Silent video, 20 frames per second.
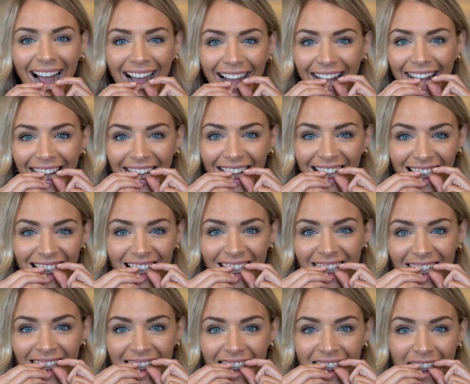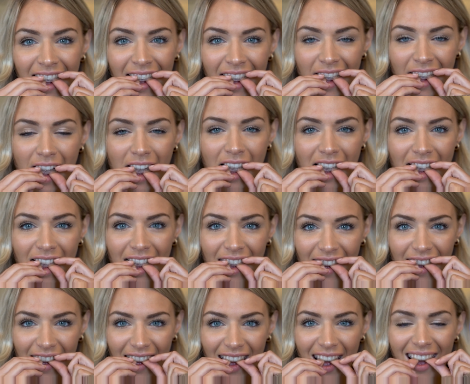on, use your finger to push down on
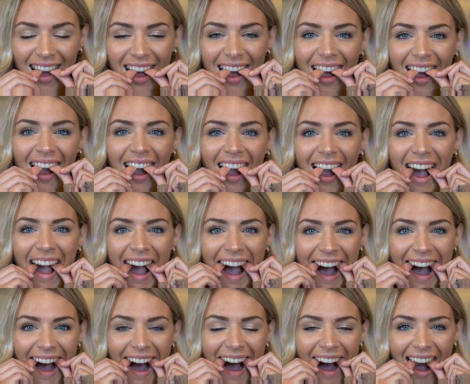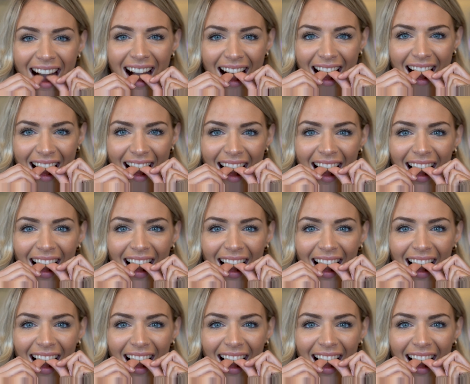each tooth until they are firmly